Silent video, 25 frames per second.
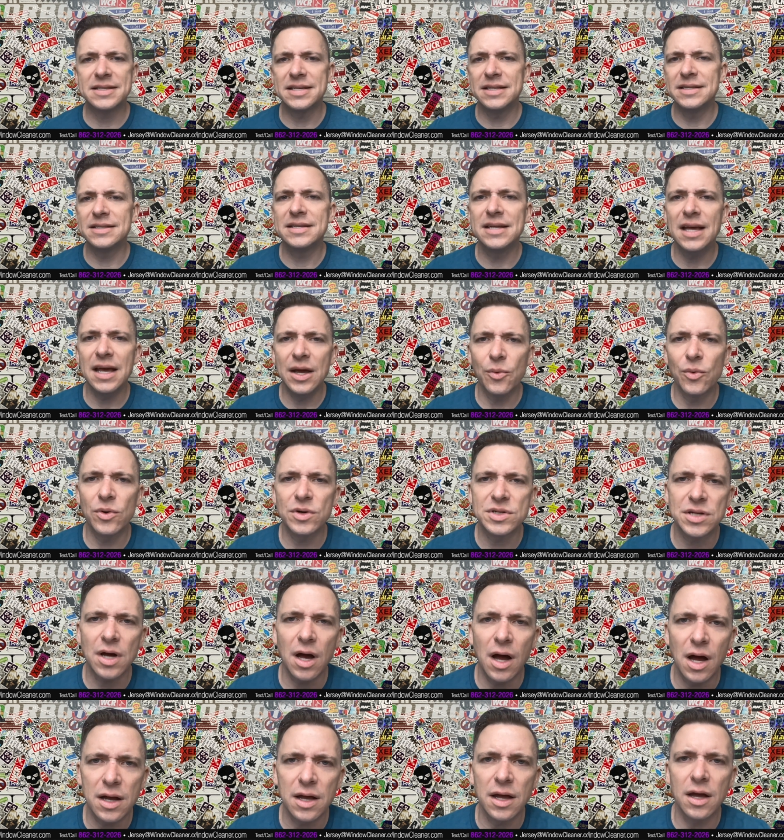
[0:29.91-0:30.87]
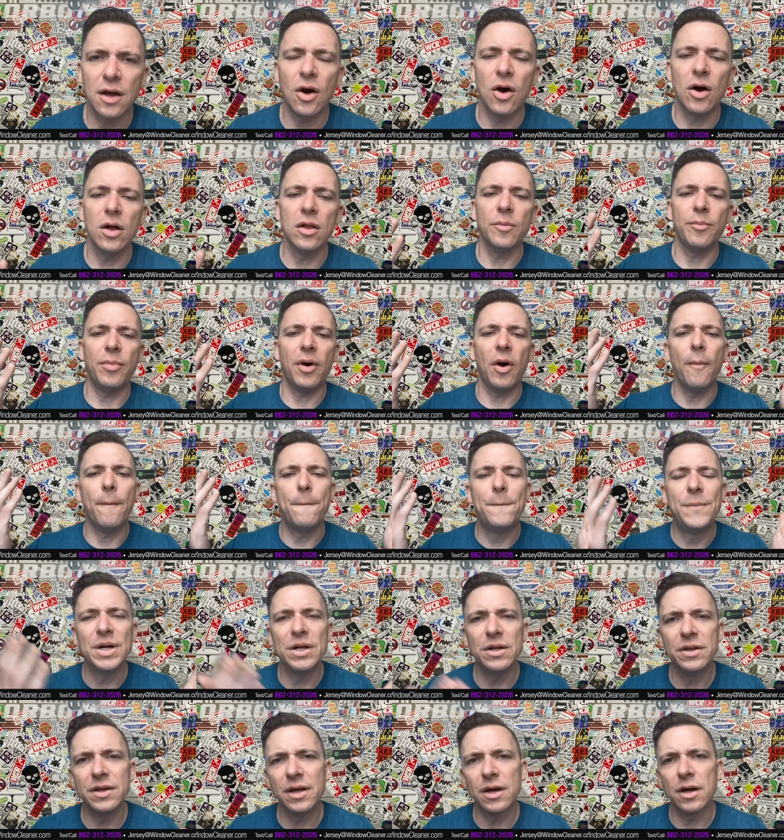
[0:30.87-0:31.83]
today we're talking all about
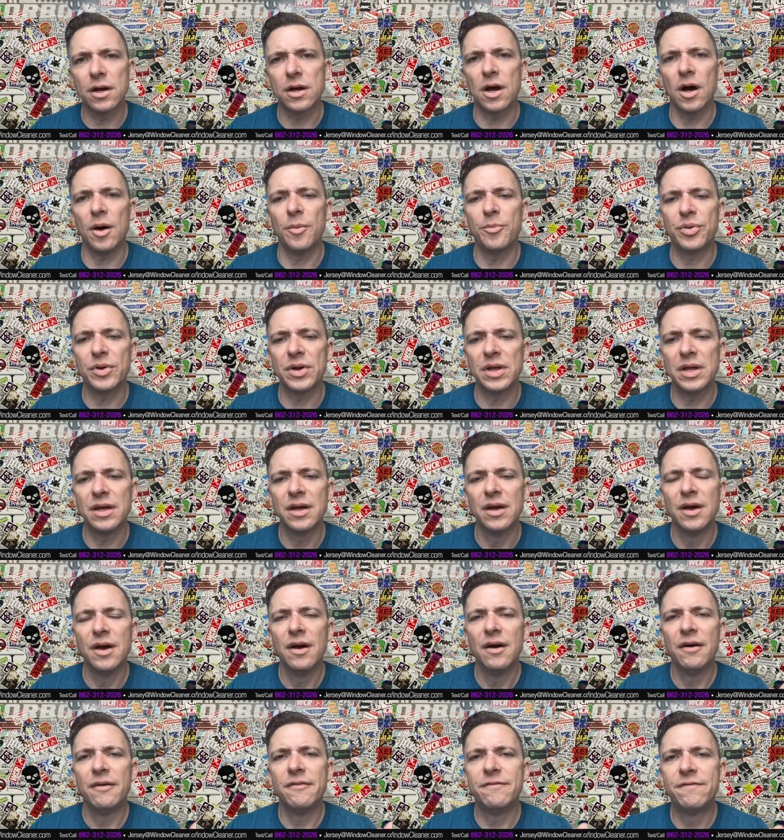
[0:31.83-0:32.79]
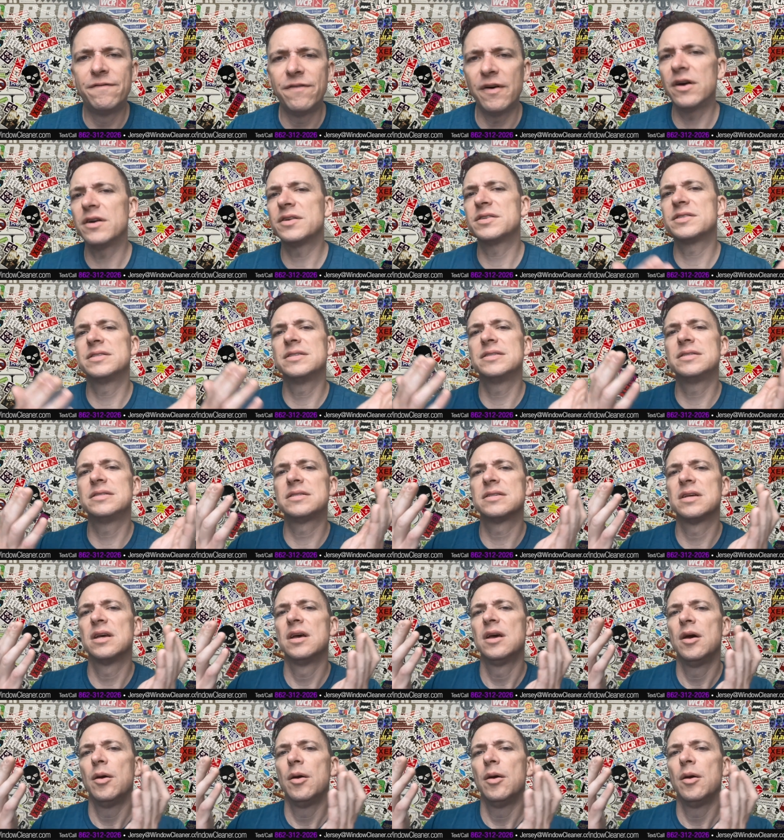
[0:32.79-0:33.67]
building a company versus